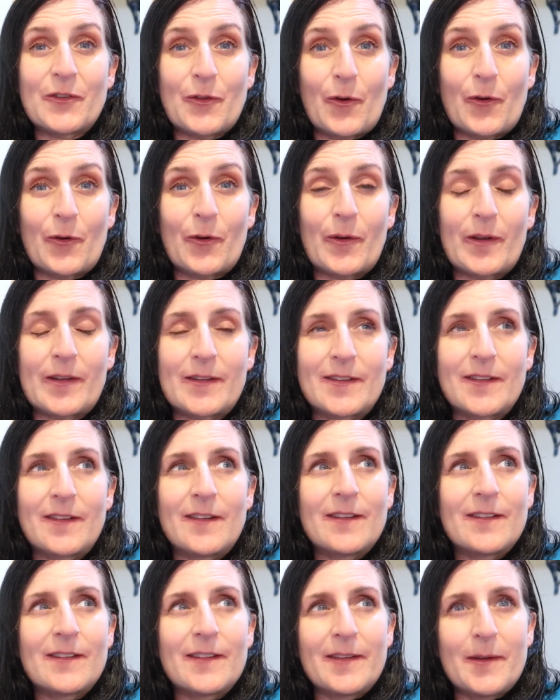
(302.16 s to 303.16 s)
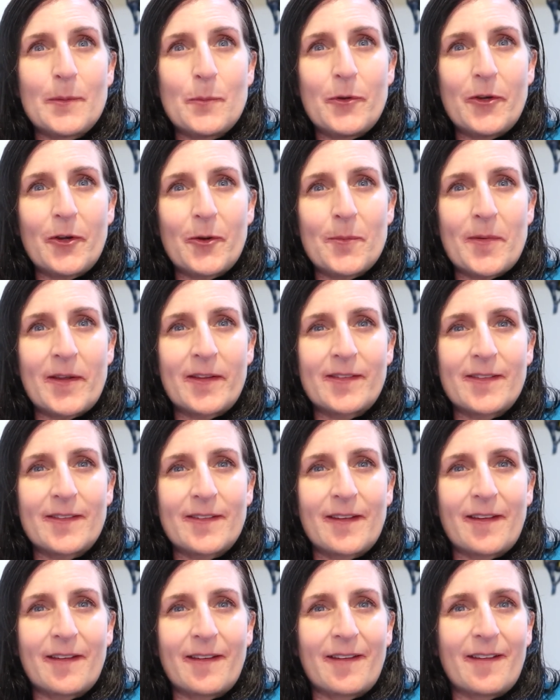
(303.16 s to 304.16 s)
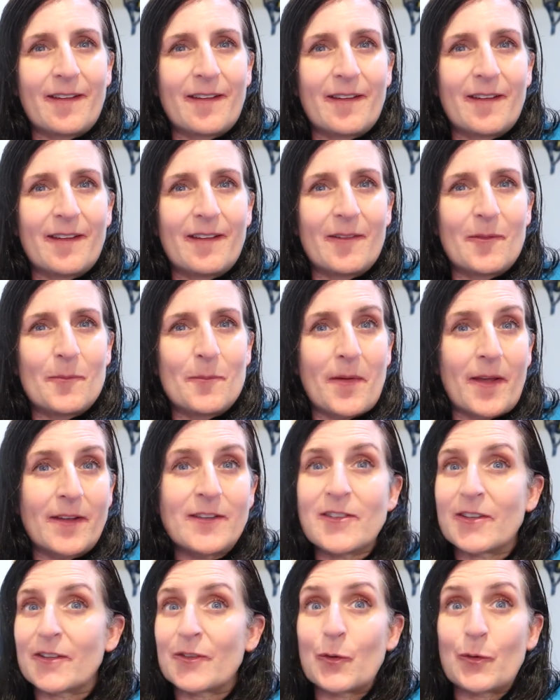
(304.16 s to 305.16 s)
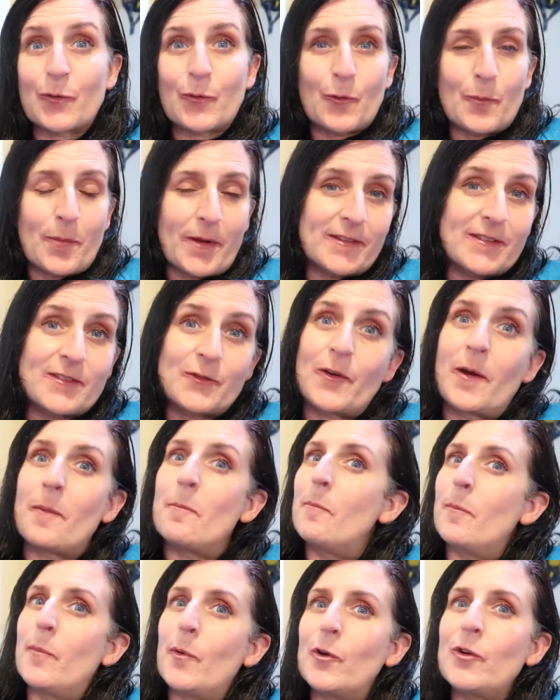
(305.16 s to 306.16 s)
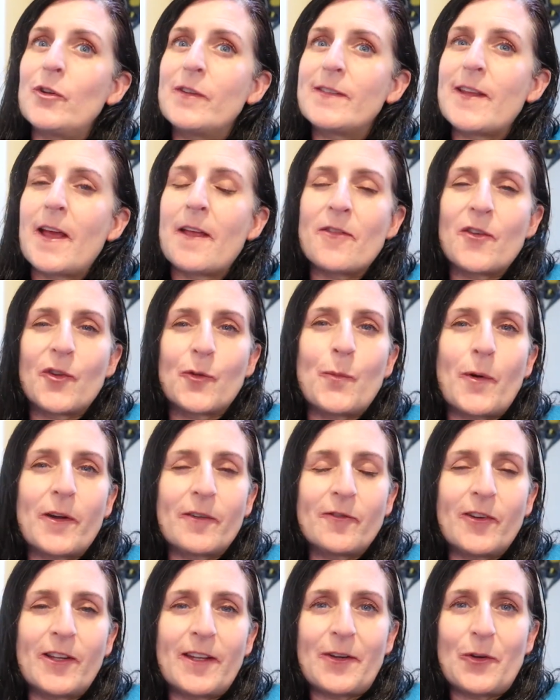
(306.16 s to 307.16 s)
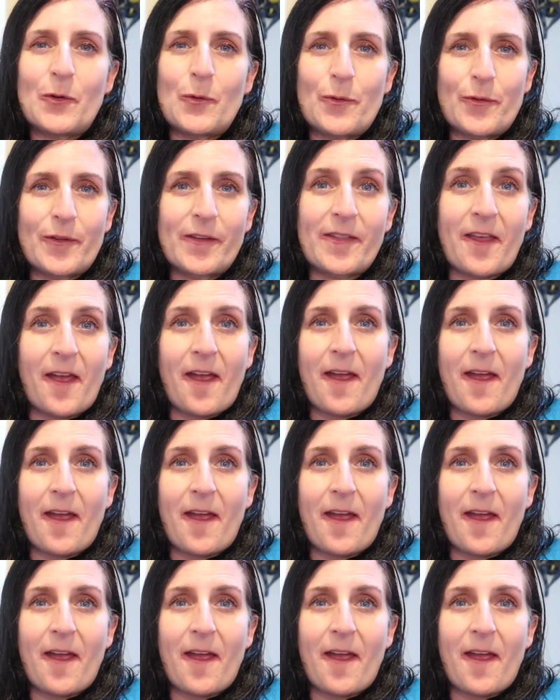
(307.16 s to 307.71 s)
though is this Libriomancer magic, so it's all based around books, and this one really cool thing that